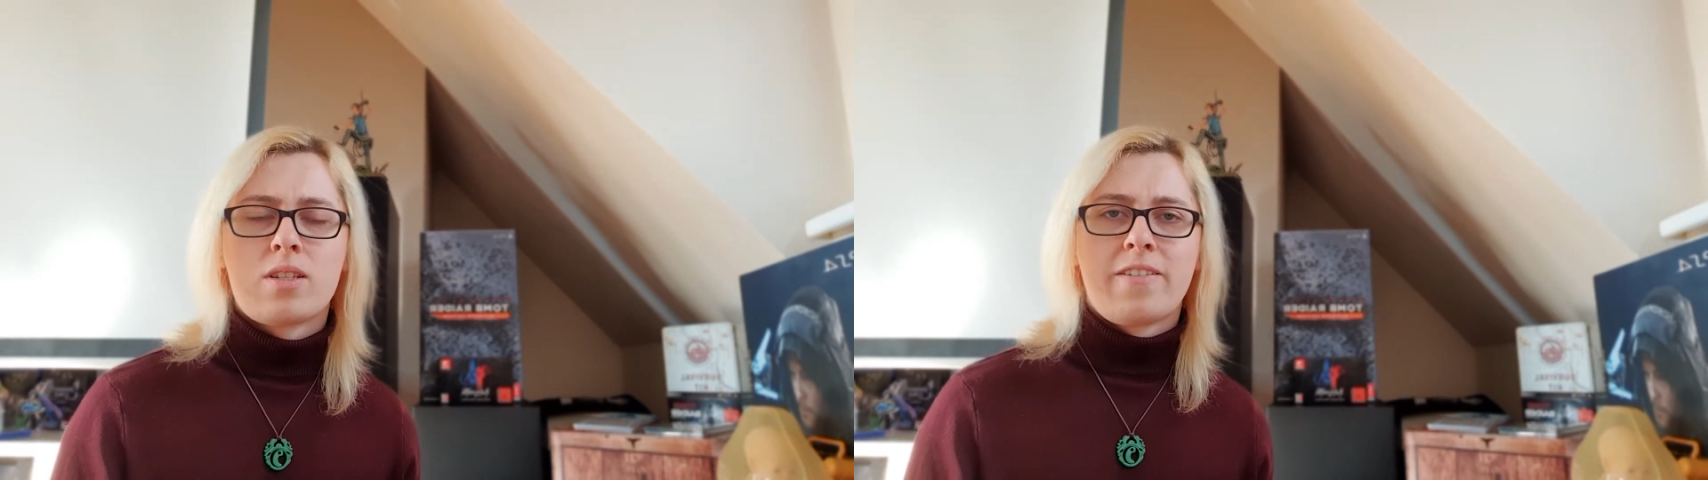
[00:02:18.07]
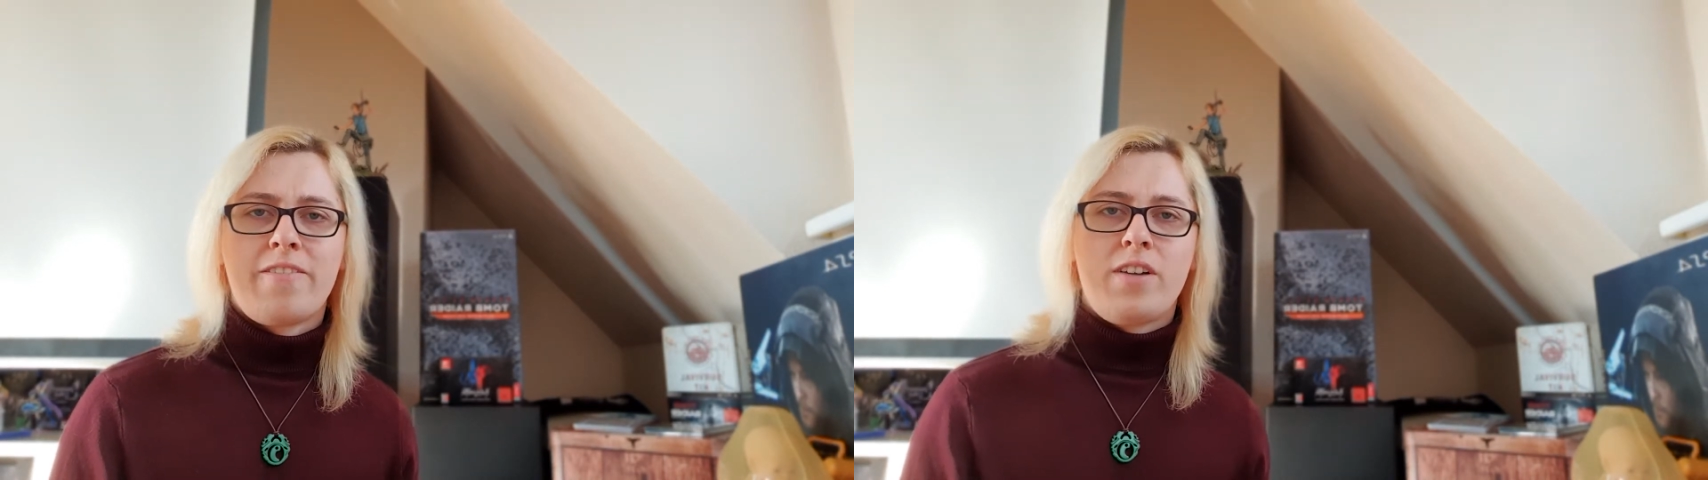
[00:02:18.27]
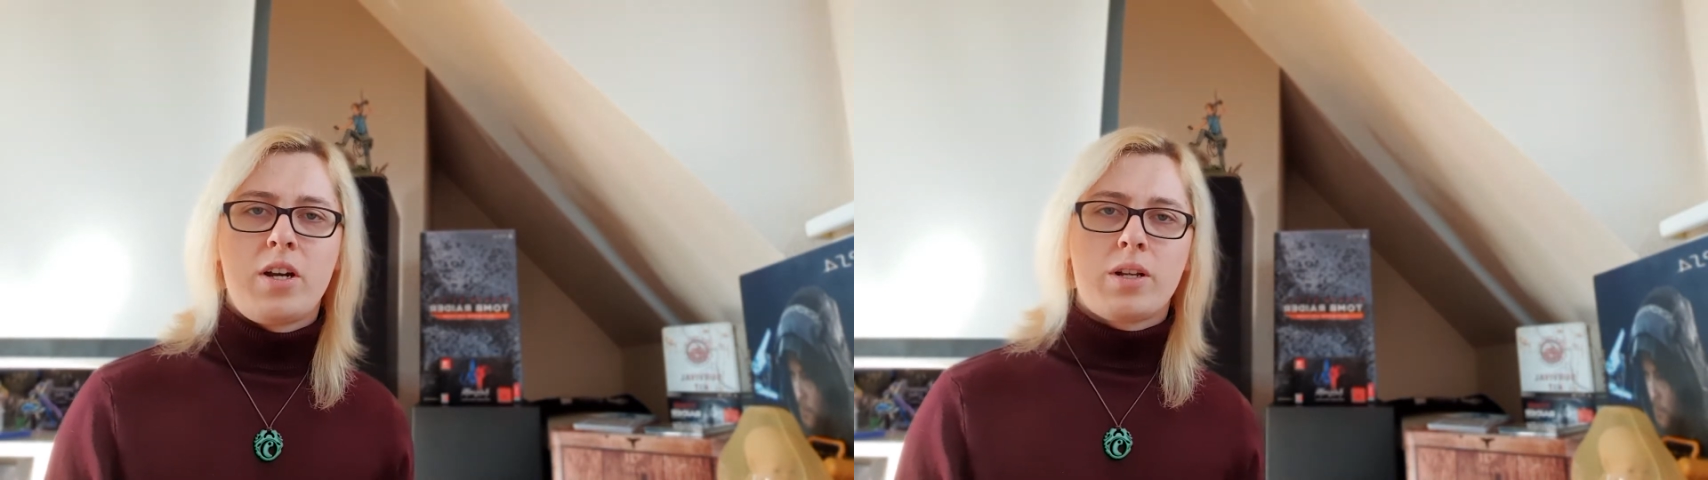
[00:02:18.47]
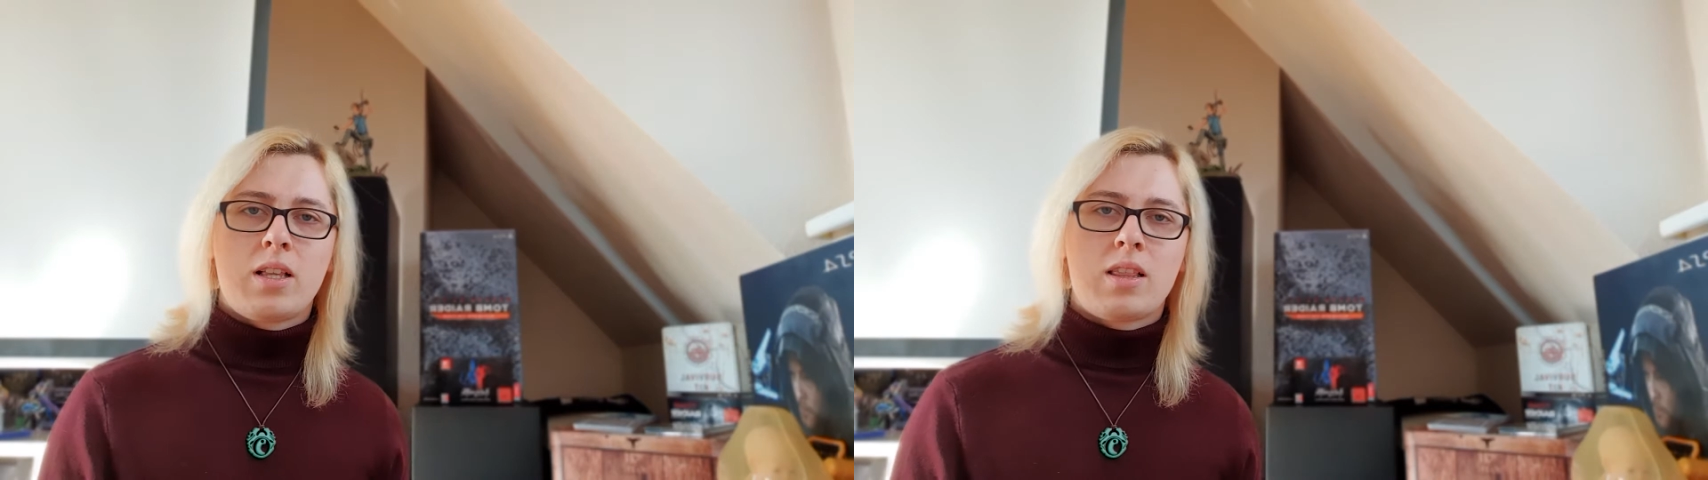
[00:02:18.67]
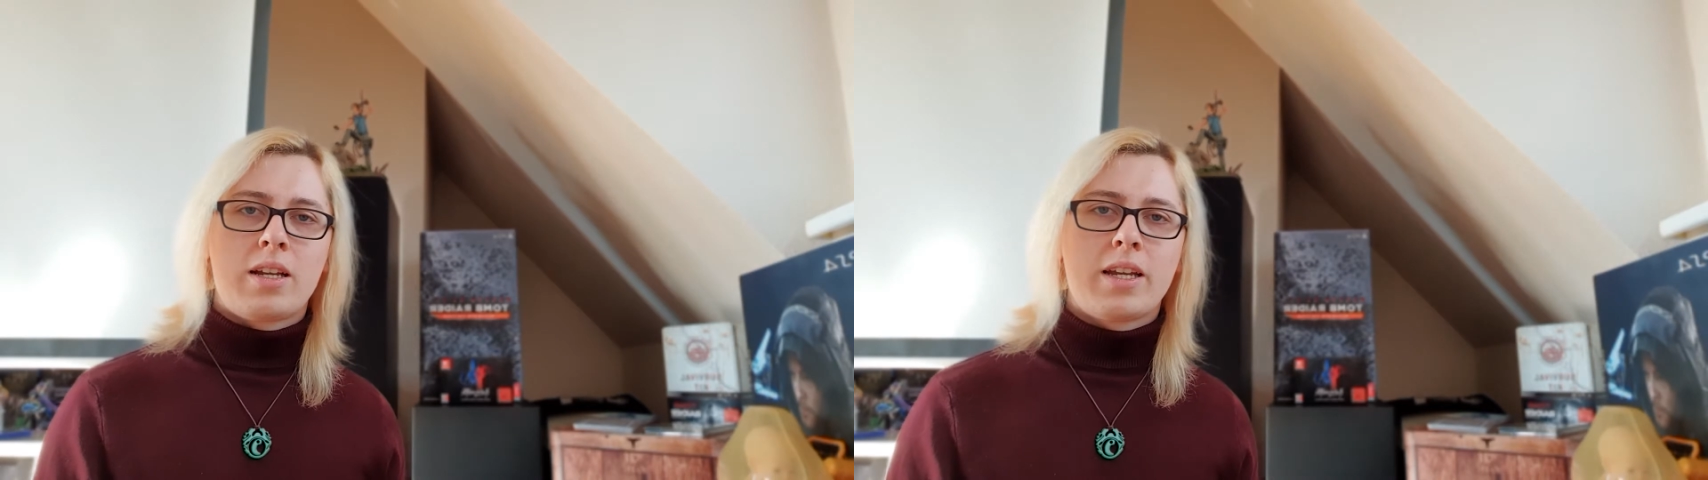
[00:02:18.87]
very
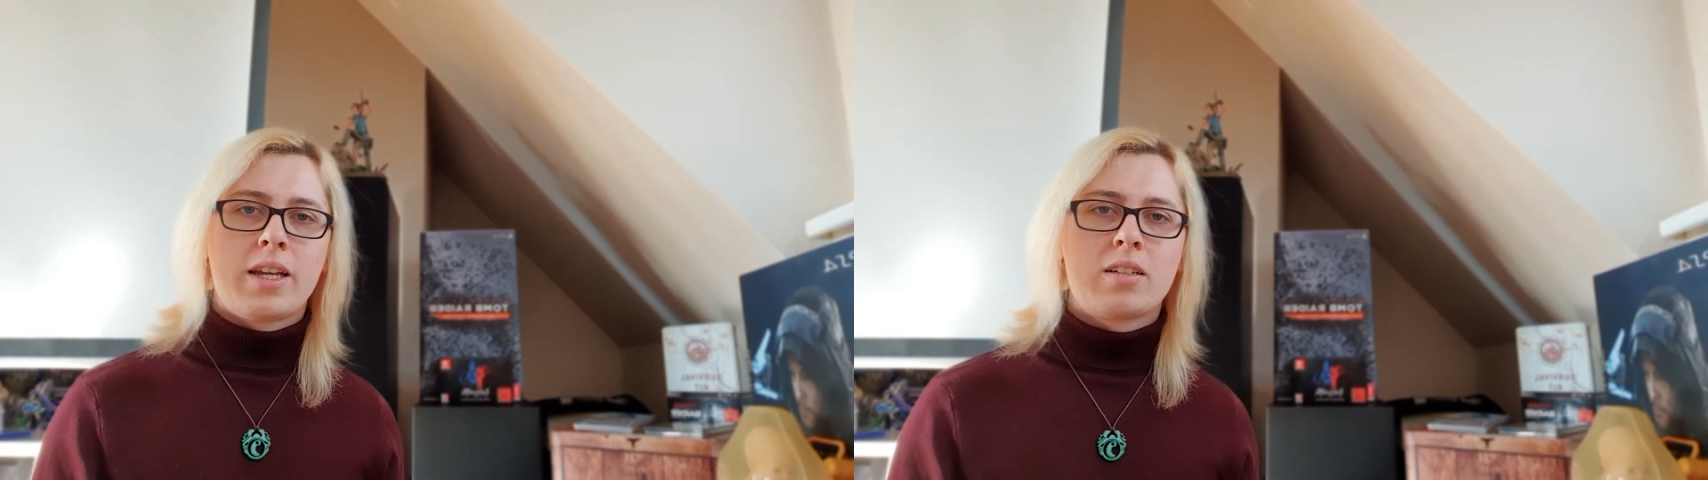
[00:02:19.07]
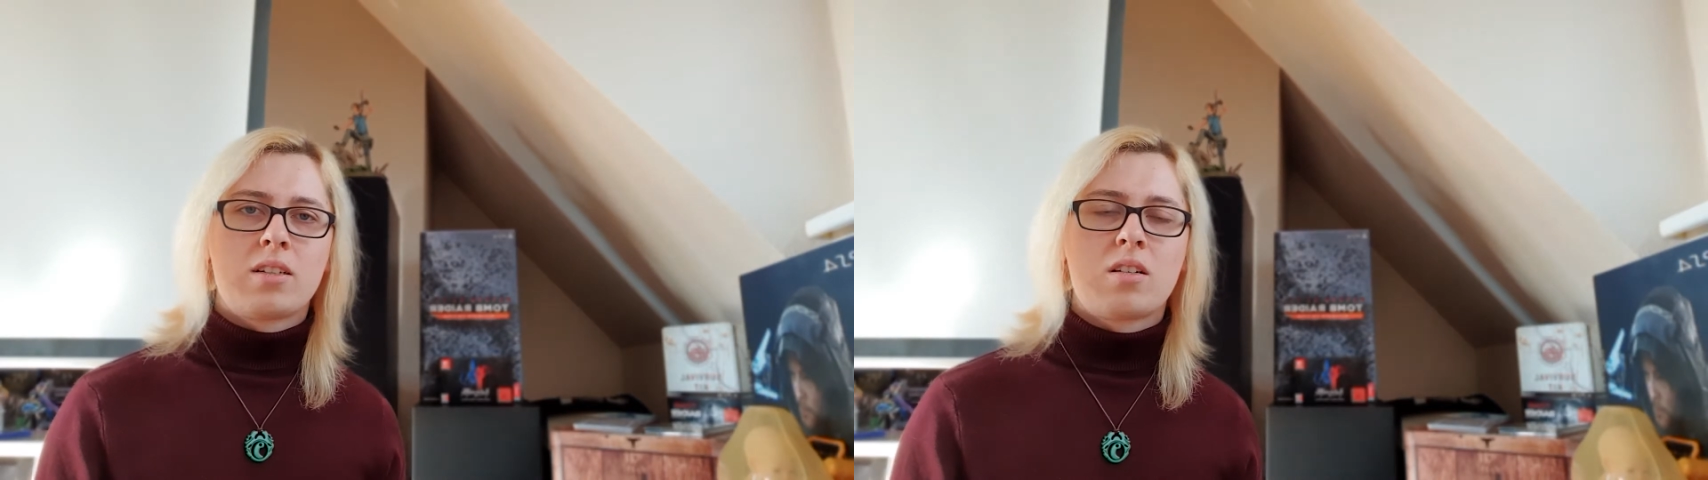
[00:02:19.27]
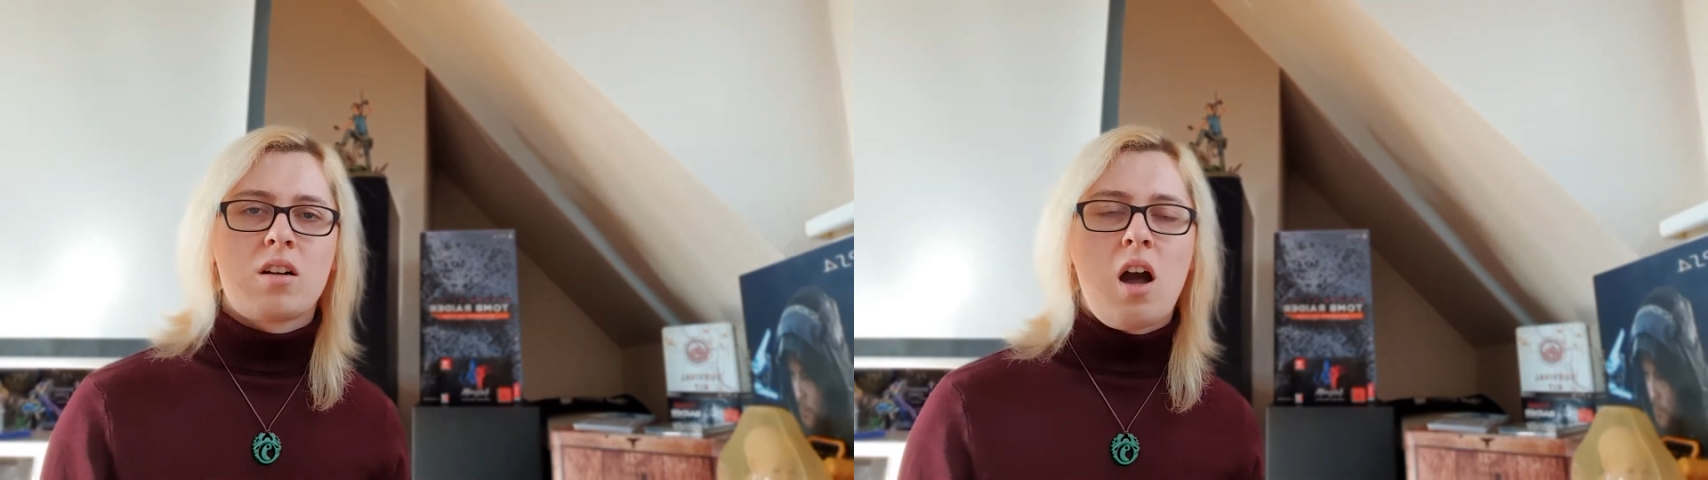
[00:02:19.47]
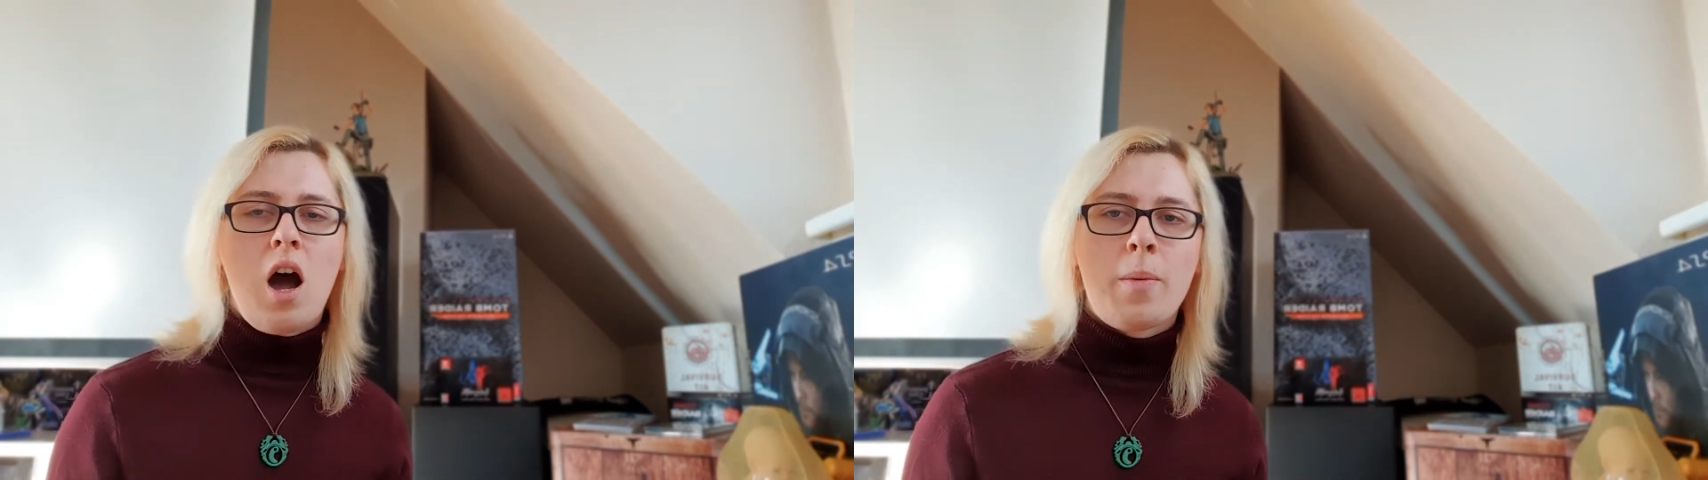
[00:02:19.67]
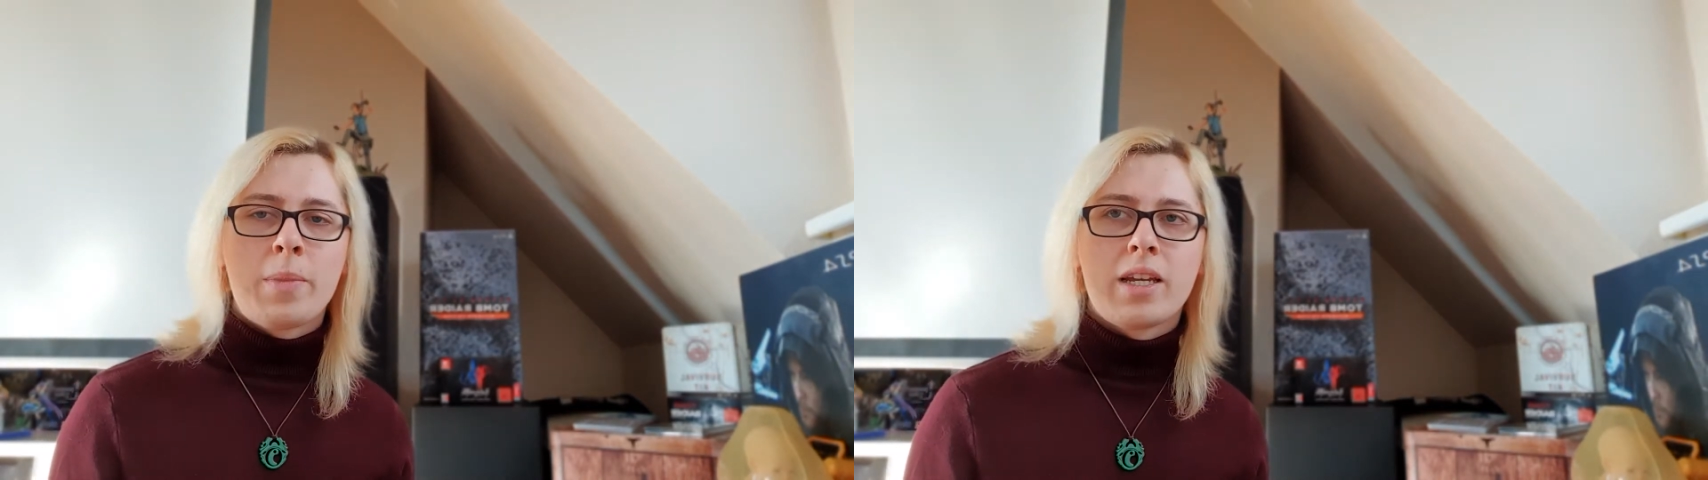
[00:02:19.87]
like
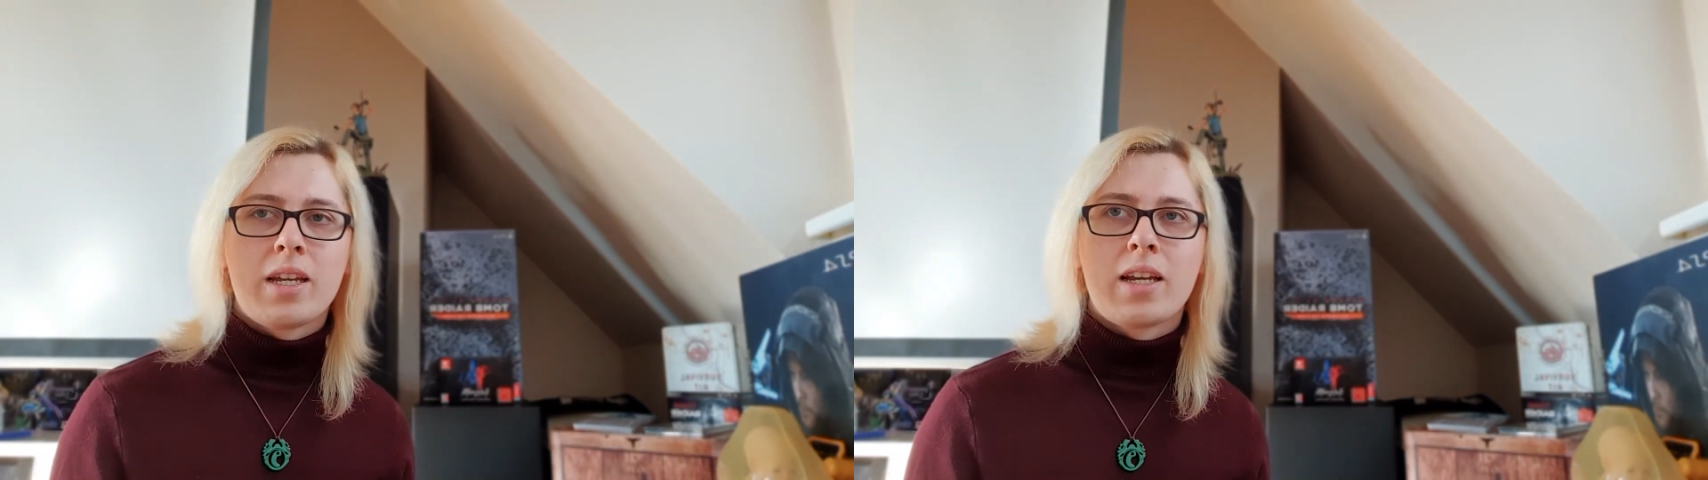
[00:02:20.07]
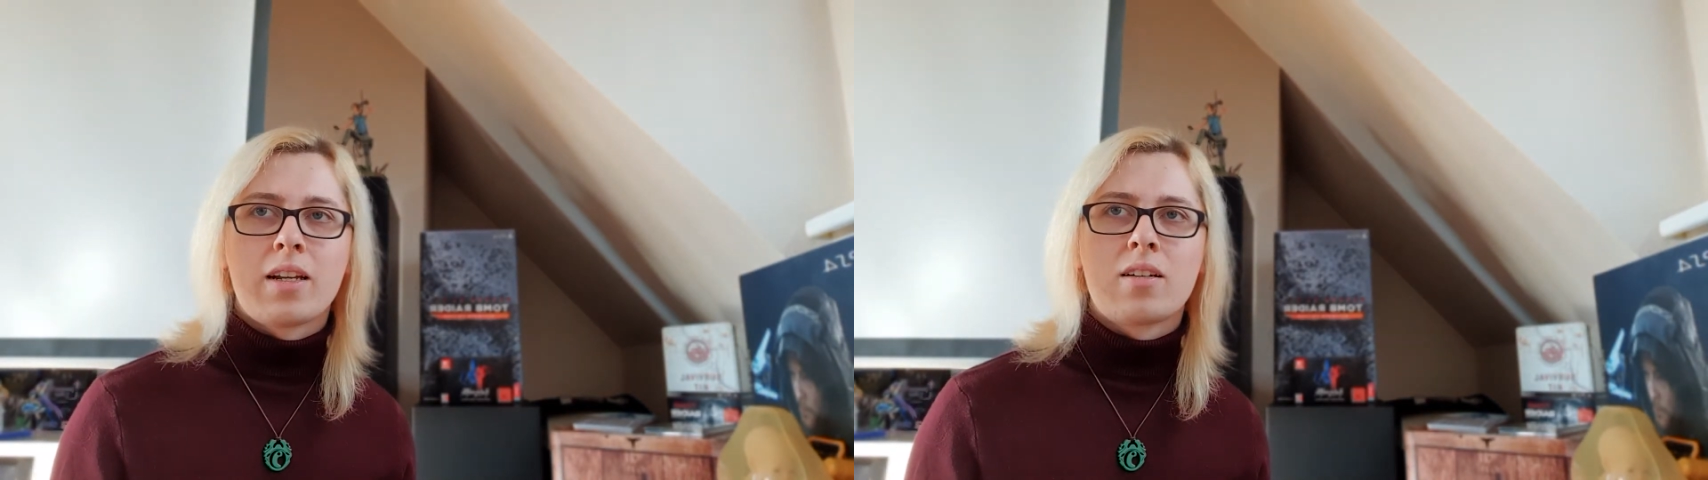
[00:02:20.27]
comic,